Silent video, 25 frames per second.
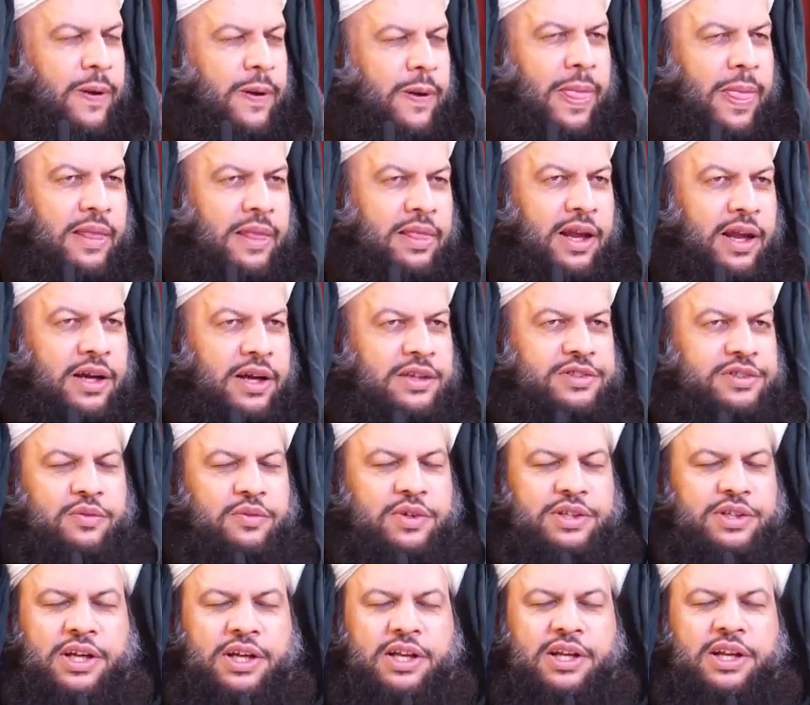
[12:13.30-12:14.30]
Allah
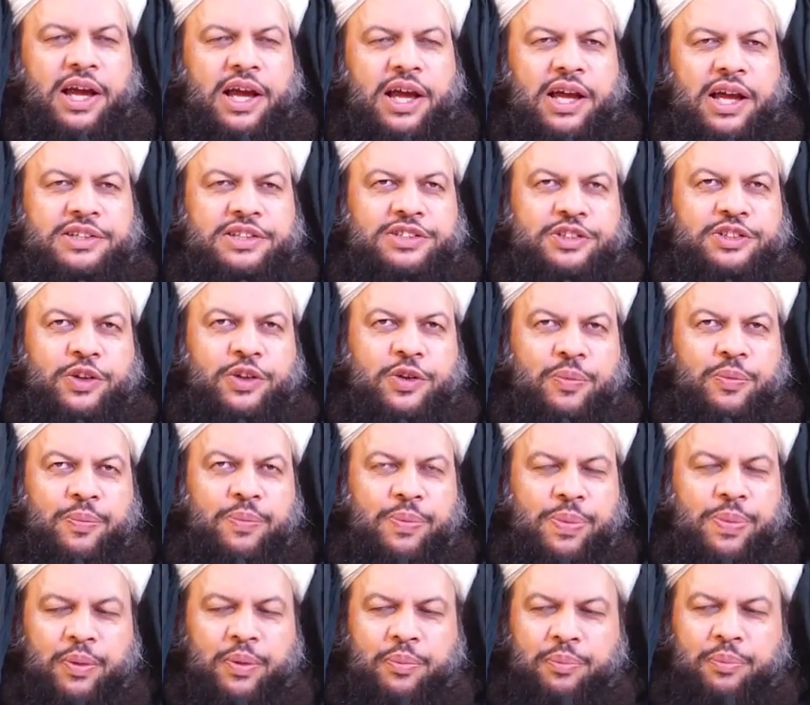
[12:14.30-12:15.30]
Azawajal has
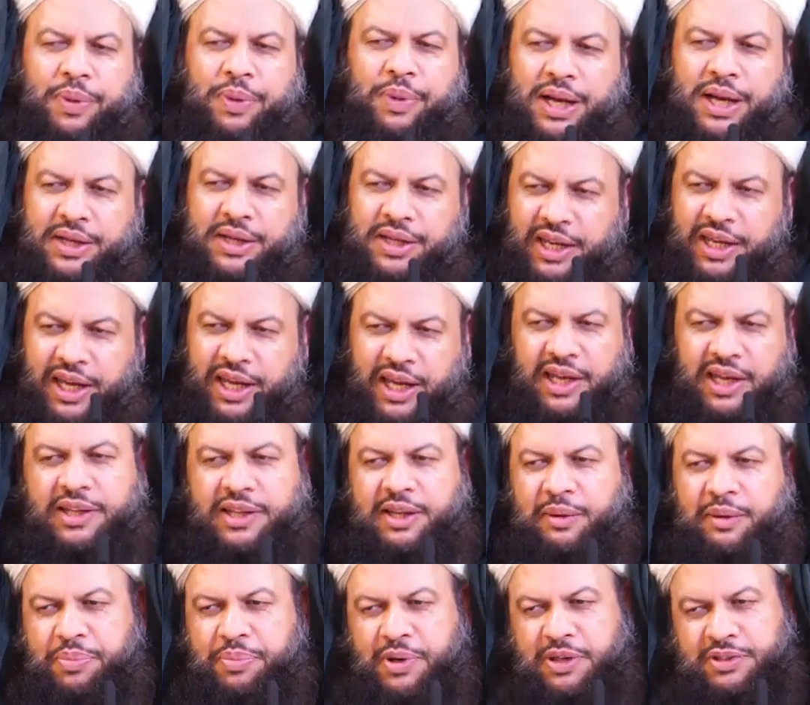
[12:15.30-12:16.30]
built in
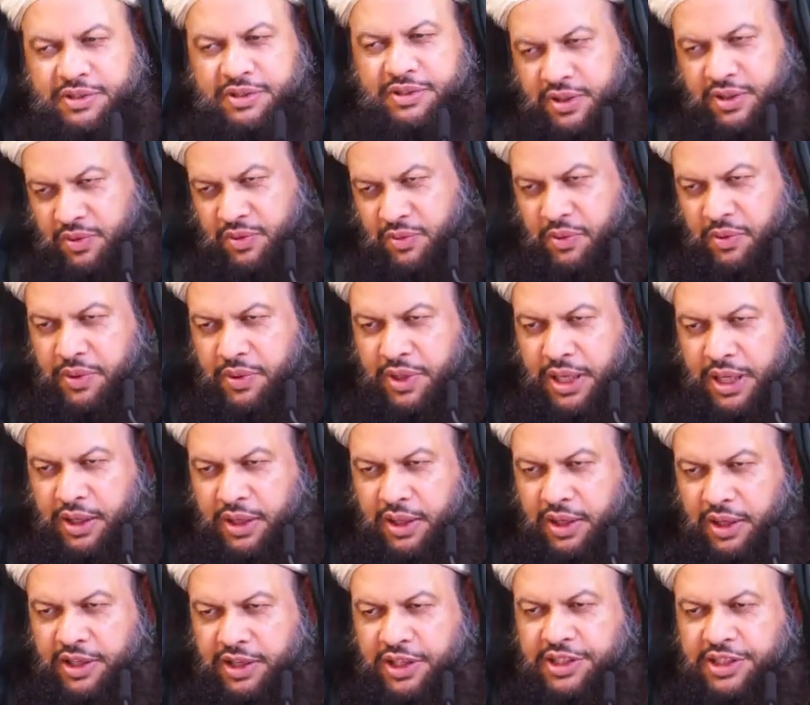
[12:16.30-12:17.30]
the person
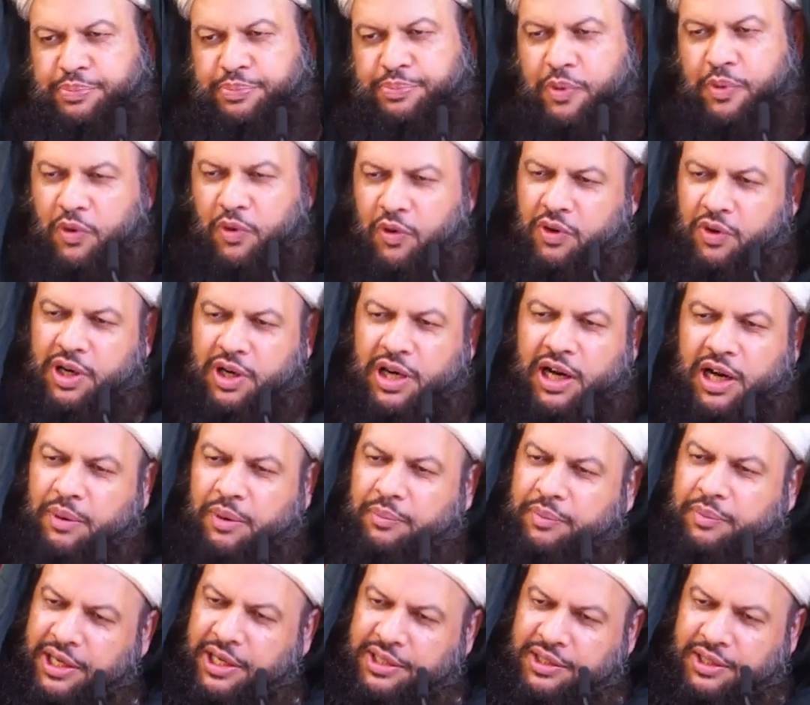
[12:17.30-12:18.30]
already. It's
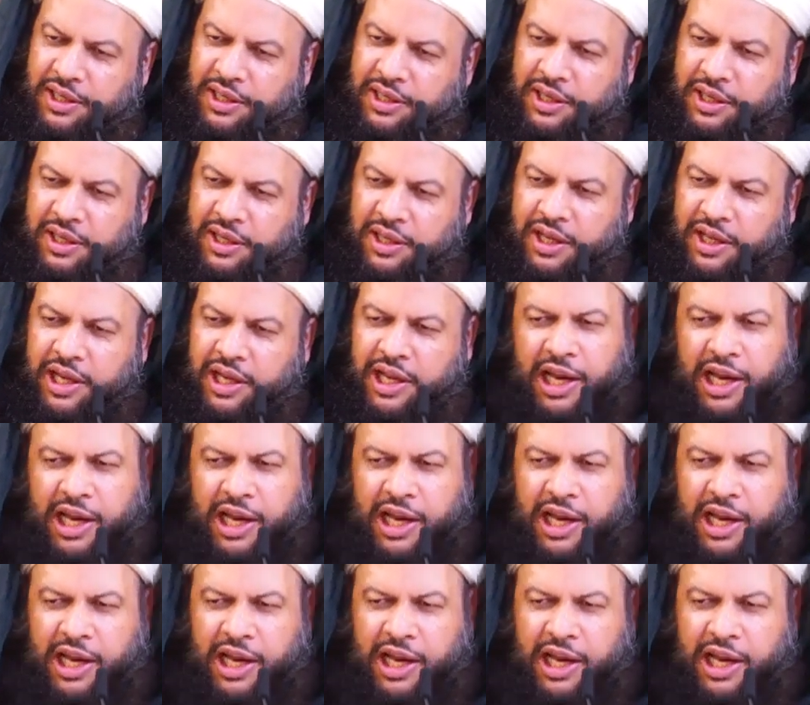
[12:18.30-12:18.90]
programmed actually.